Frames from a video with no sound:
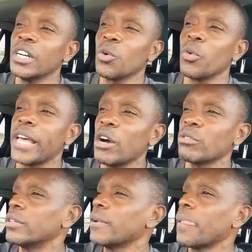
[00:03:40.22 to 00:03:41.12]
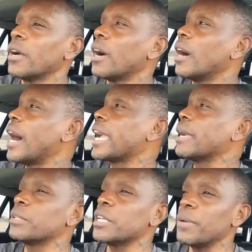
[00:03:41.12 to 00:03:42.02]
without
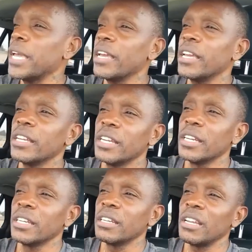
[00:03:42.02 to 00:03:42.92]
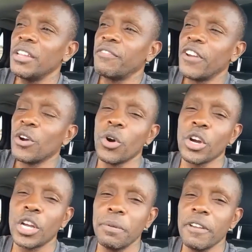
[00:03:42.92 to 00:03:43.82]
IMDb, it very well
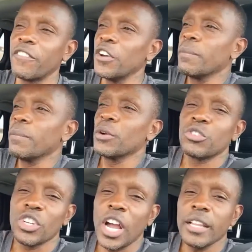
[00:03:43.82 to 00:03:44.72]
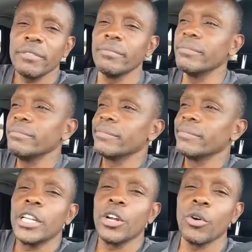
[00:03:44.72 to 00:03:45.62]
could be a film that was shot,
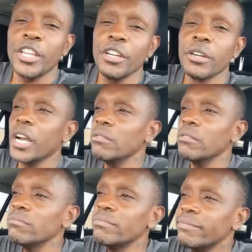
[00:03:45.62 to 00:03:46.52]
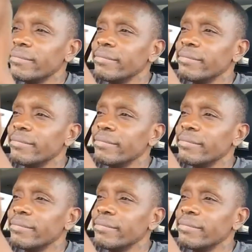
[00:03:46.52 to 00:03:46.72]
you know, a year ago. Mm-hmm